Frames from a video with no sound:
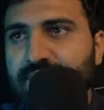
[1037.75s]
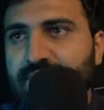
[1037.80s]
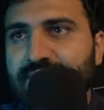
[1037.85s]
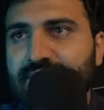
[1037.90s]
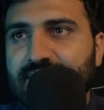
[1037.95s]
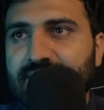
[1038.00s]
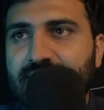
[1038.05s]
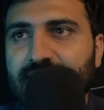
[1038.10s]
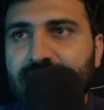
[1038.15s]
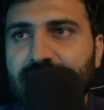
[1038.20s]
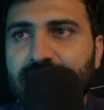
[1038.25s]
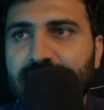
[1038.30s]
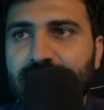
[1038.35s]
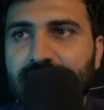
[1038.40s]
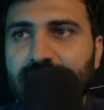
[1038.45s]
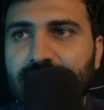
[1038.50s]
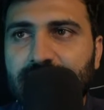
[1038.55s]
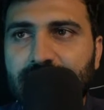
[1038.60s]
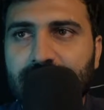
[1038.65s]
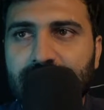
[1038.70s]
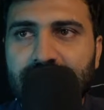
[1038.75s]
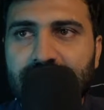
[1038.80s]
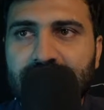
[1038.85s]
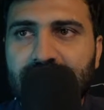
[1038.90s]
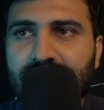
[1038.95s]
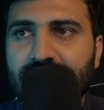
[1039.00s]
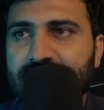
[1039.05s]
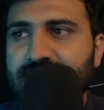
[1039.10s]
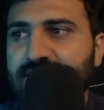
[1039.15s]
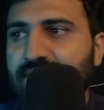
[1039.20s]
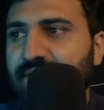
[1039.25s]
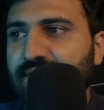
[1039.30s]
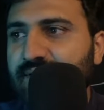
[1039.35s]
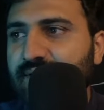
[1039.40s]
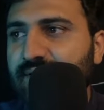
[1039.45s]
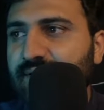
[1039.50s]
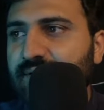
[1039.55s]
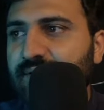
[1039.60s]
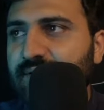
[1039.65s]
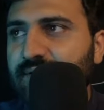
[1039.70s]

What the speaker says: in the right side here.